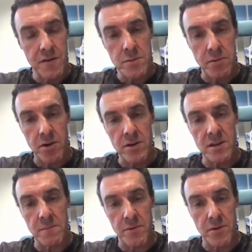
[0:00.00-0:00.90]
first point
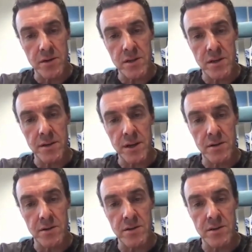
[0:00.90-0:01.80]
is important
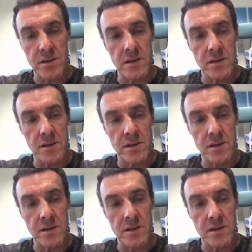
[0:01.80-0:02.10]
because